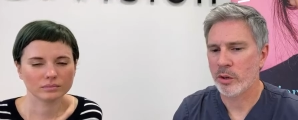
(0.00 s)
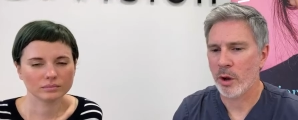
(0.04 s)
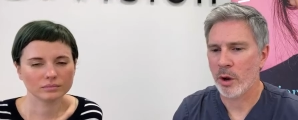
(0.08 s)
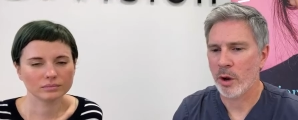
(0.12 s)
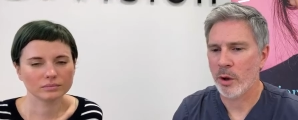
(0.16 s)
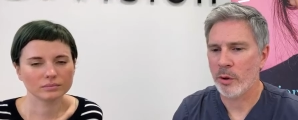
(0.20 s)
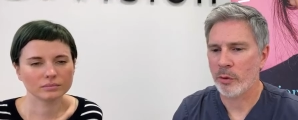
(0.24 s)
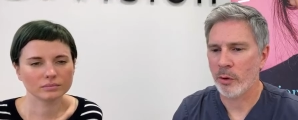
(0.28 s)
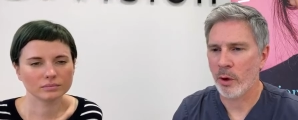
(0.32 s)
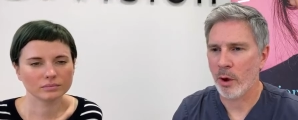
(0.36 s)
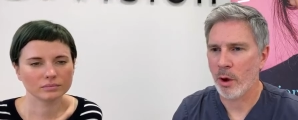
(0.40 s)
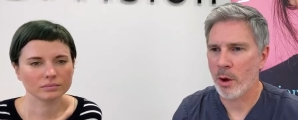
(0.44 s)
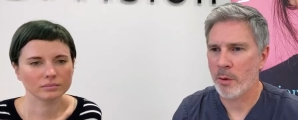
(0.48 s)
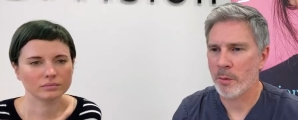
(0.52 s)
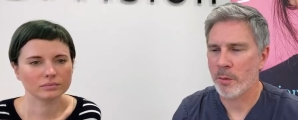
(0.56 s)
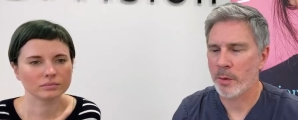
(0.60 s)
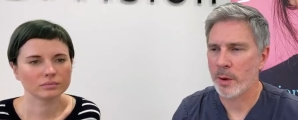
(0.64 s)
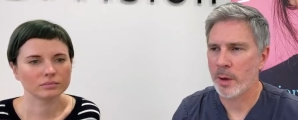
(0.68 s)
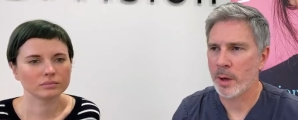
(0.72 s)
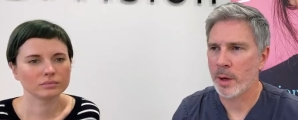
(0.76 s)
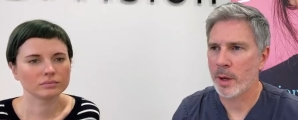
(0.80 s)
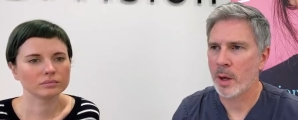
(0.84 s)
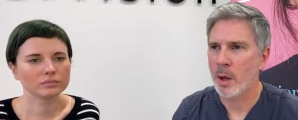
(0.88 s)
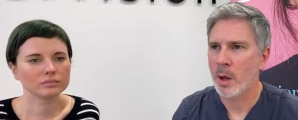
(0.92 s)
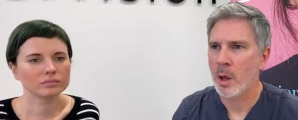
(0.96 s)
Speaker 1: goes
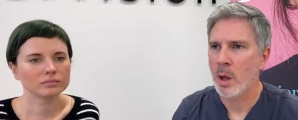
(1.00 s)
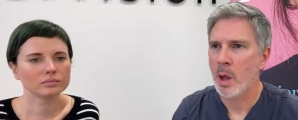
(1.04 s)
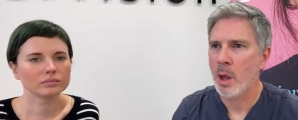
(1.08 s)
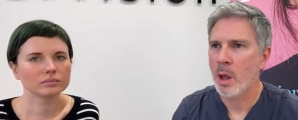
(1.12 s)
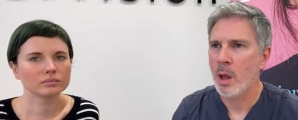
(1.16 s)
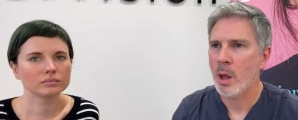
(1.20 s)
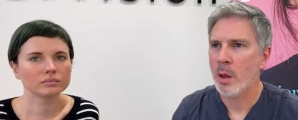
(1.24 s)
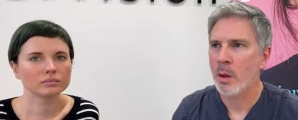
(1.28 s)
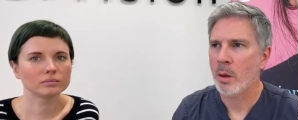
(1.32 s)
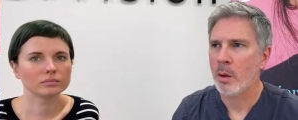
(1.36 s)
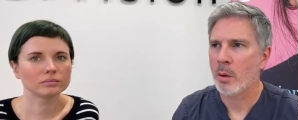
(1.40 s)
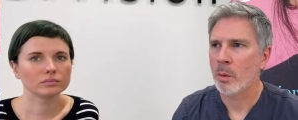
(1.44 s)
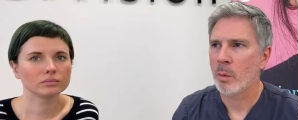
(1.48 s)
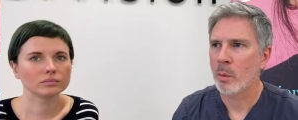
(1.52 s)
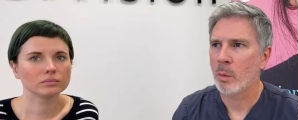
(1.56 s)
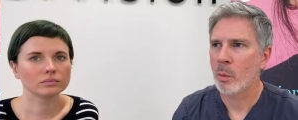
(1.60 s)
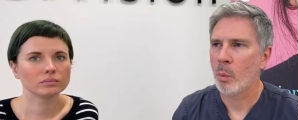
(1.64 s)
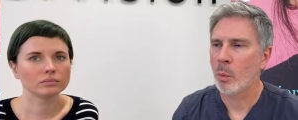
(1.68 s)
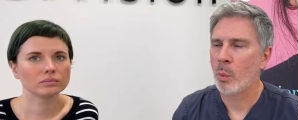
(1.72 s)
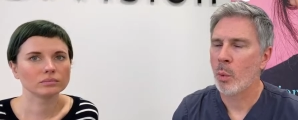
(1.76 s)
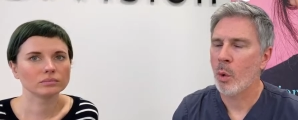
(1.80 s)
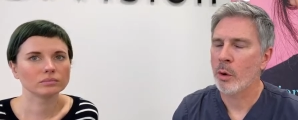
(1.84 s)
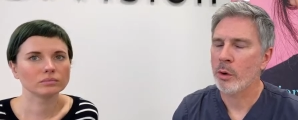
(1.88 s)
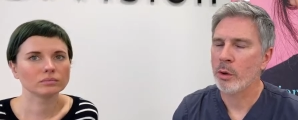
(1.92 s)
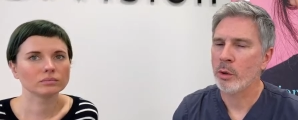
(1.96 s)
over
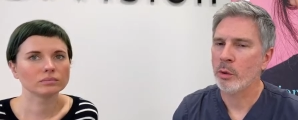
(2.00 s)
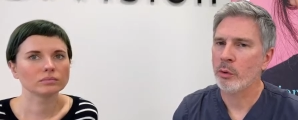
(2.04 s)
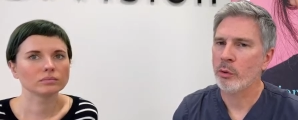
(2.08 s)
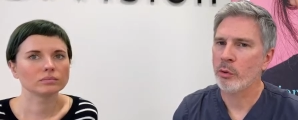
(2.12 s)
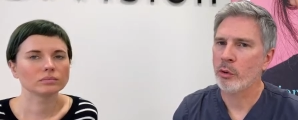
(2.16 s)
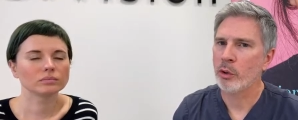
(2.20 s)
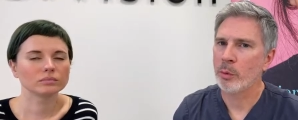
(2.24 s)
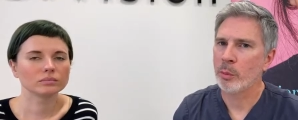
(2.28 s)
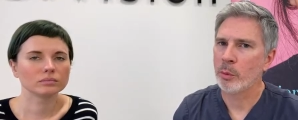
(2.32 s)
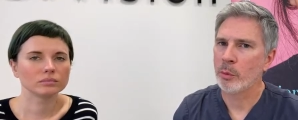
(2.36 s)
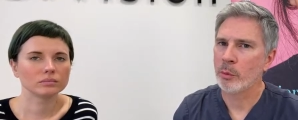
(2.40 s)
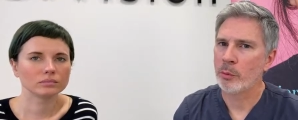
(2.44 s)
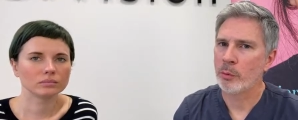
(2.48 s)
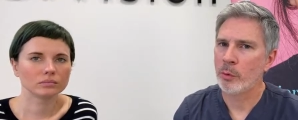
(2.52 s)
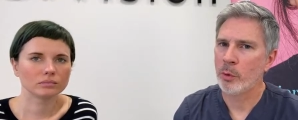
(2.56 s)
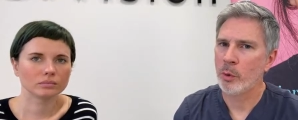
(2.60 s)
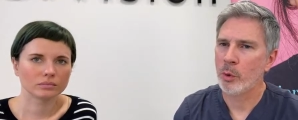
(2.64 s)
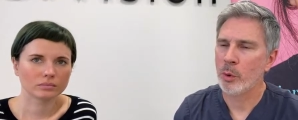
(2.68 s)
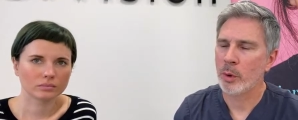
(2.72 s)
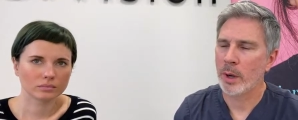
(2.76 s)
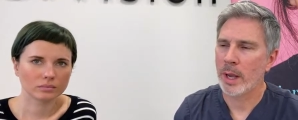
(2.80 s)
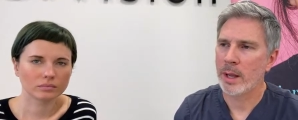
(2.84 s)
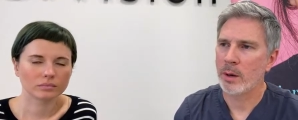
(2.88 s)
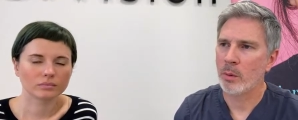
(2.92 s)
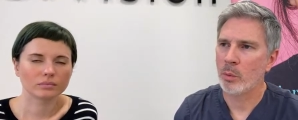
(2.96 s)
what you're suitable
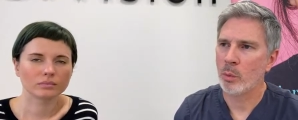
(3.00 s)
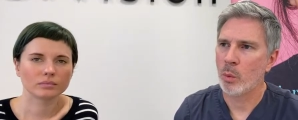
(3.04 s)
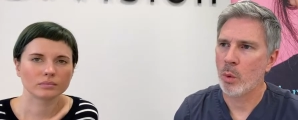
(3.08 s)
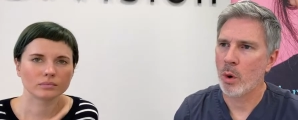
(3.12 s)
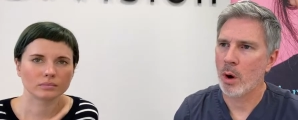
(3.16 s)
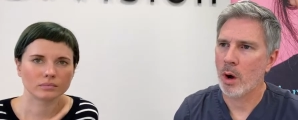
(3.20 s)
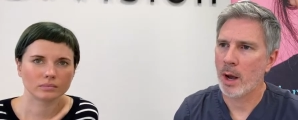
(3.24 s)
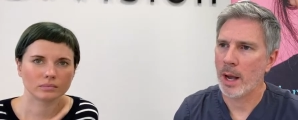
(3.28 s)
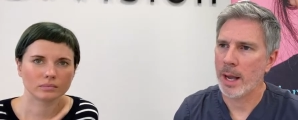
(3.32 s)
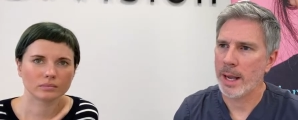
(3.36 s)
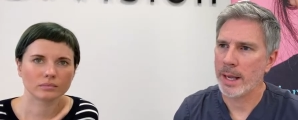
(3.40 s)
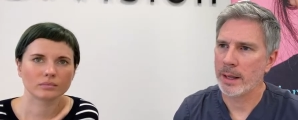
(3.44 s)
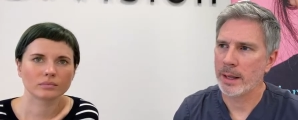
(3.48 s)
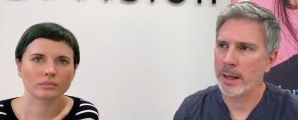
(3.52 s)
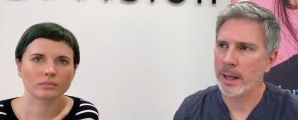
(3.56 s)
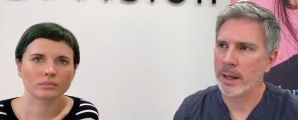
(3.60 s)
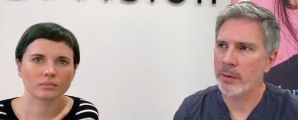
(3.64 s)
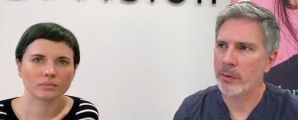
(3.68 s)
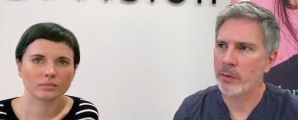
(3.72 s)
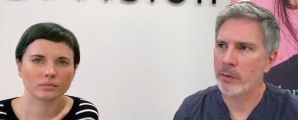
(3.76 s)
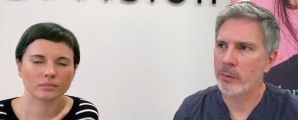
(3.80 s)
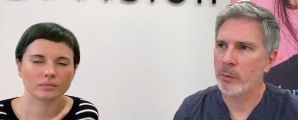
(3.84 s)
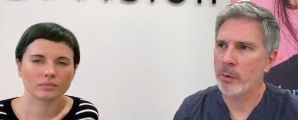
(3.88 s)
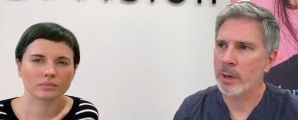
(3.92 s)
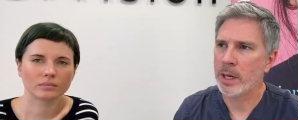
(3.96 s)
for and why.
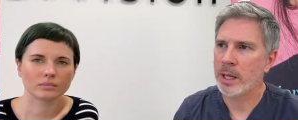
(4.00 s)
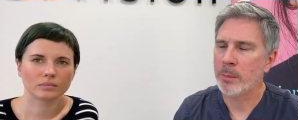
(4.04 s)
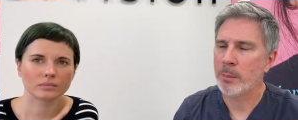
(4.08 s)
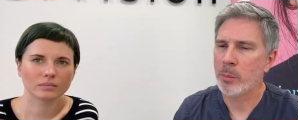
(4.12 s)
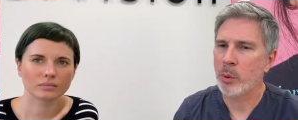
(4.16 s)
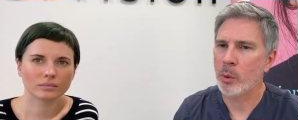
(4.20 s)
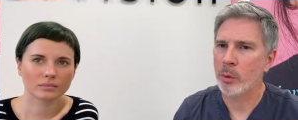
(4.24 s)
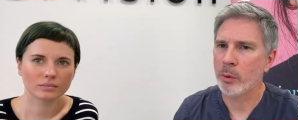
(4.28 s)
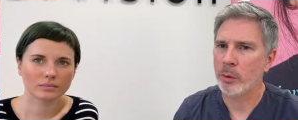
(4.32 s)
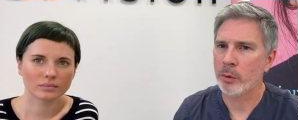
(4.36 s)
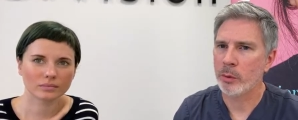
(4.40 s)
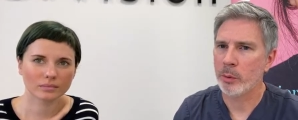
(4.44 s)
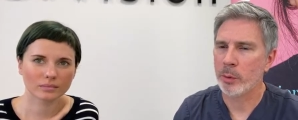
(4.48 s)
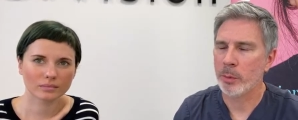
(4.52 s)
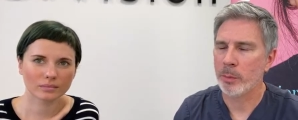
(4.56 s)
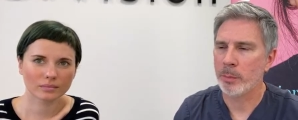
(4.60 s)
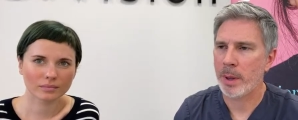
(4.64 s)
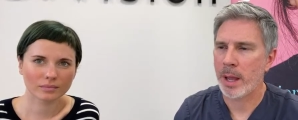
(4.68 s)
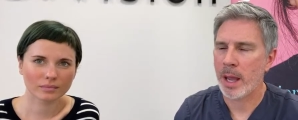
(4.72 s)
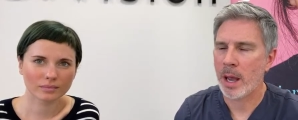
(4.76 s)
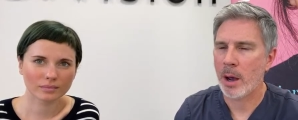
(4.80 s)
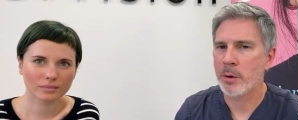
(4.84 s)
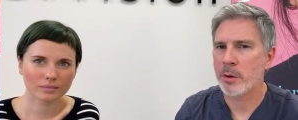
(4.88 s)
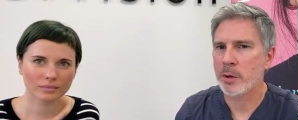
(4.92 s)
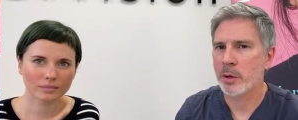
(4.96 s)
It's really important to
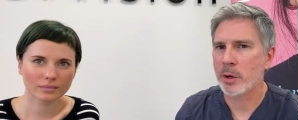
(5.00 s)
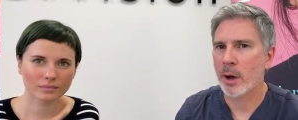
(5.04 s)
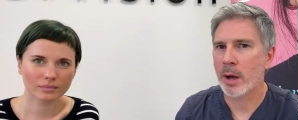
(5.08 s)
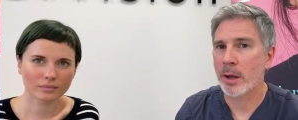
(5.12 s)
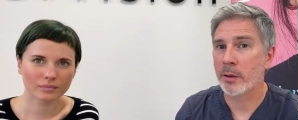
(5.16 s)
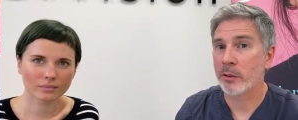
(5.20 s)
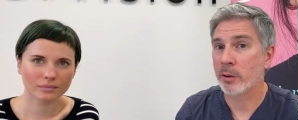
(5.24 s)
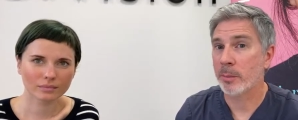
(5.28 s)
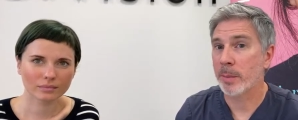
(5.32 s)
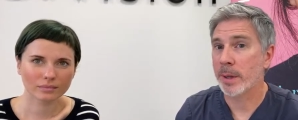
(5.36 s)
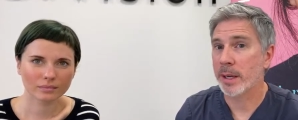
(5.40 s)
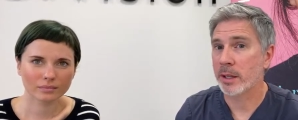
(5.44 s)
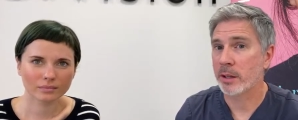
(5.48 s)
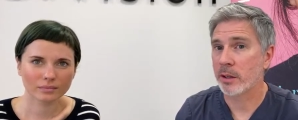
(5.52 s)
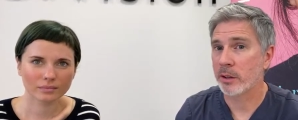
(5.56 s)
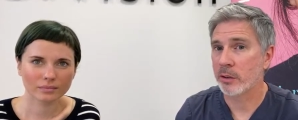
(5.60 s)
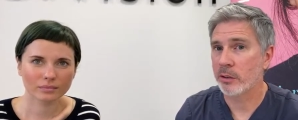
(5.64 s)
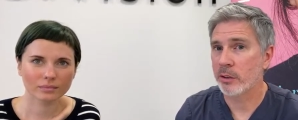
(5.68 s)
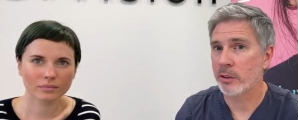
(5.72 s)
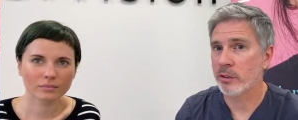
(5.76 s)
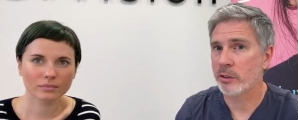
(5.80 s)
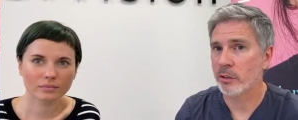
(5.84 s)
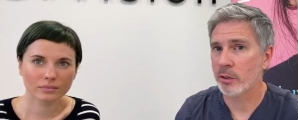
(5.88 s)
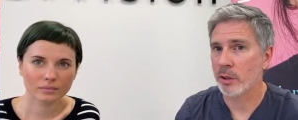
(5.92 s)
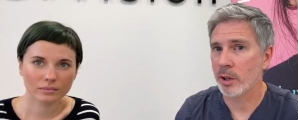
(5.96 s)
empower you guys to make a
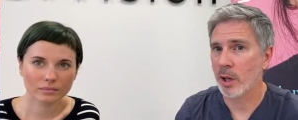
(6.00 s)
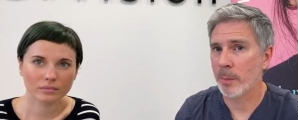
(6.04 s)
decision